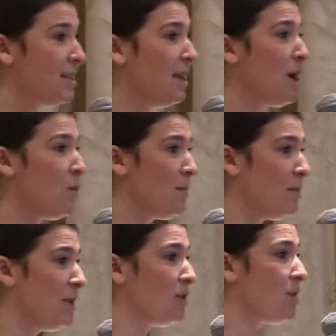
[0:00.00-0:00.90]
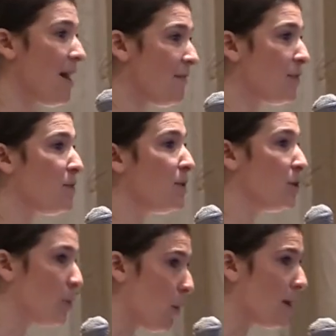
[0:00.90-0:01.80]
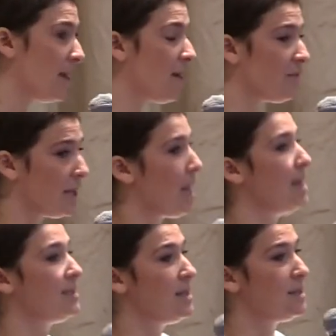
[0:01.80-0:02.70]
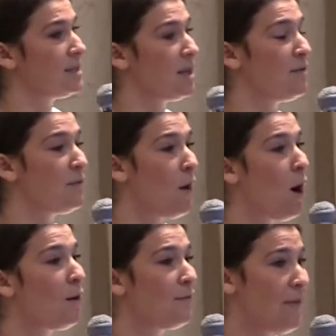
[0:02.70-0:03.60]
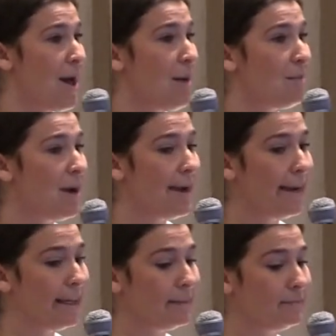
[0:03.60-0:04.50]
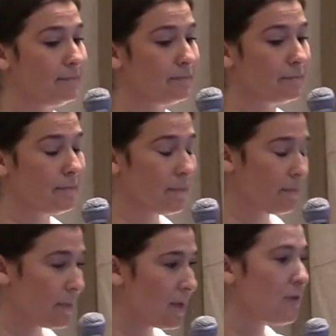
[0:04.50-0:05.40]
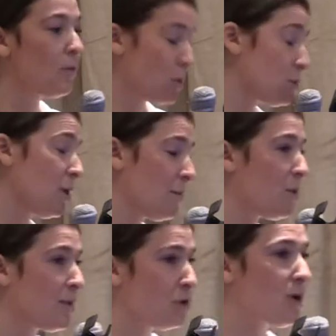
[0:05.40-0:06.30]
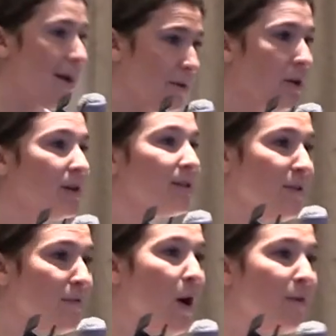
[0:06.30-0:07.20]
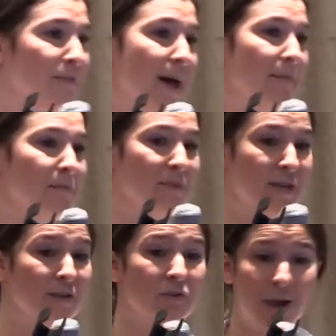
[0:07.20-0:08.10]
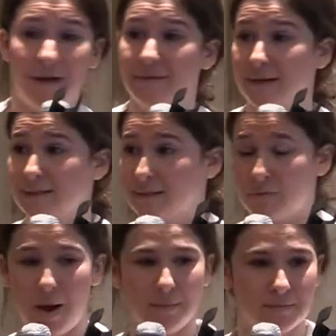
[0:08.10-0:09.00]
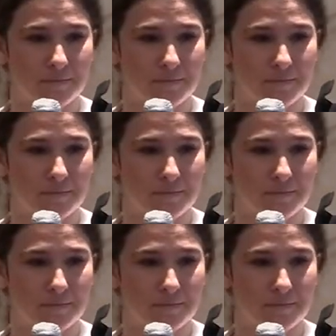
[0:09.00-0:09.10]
see young women being trafficked, the majority of the cases involve them, um, sorry, when they're traffickers, involve them being trafficked as well.